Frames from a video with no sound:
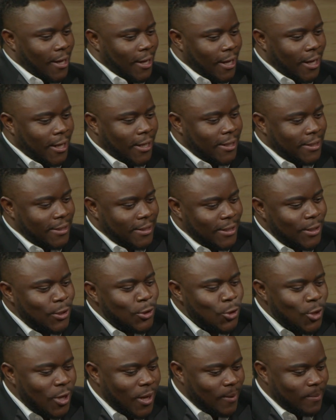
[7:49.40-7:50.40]
The
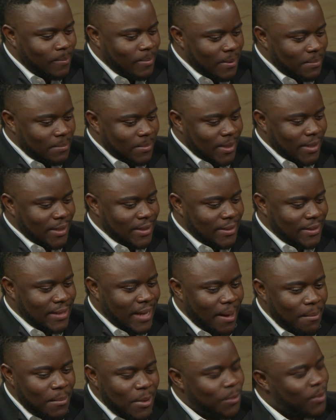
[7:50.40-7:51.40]
new album is
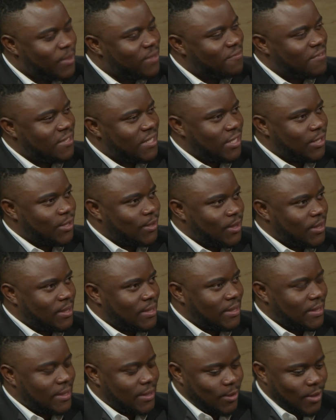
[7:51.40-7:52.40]
coming with
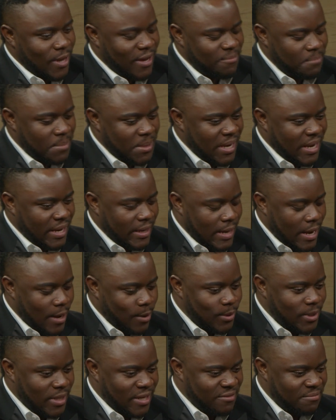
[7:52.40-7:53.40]
videos. You know, I've been
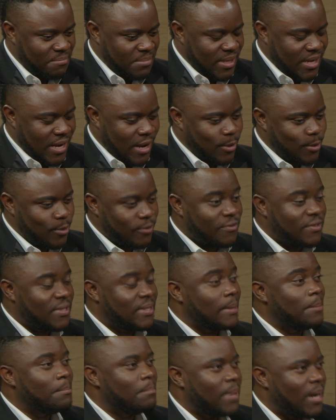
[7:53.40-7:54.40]
around, I've been out of
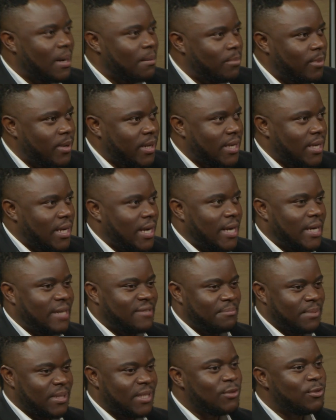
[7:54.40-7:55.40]
Zimbabwe,
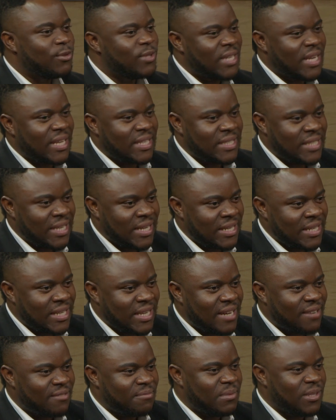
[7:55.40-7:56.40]
I've been to
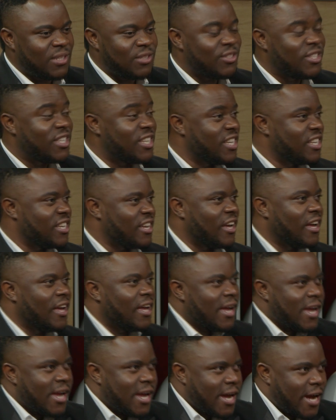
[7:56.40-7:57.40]
Tanzania, I've been to Kenya,
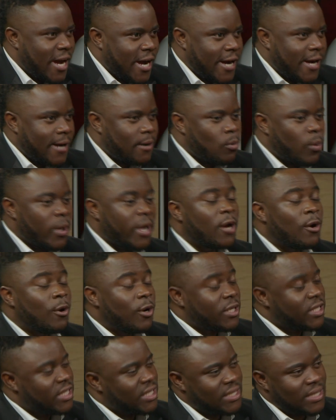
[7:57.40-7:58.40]
working
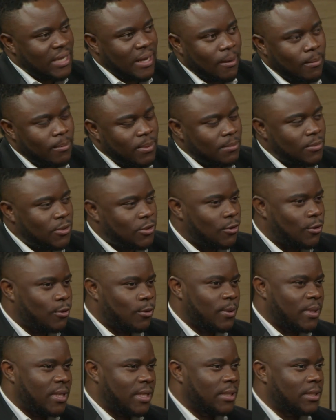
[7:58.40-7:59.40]
on this album.
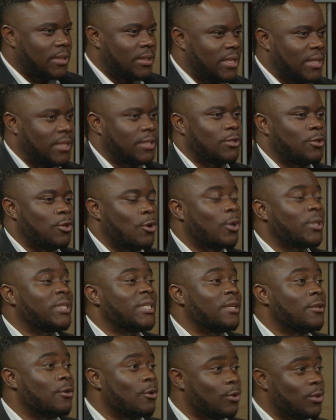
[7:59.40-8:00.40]
So there's loads
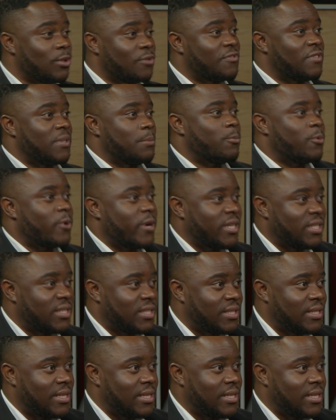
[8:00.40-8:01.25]
and loads of surprises.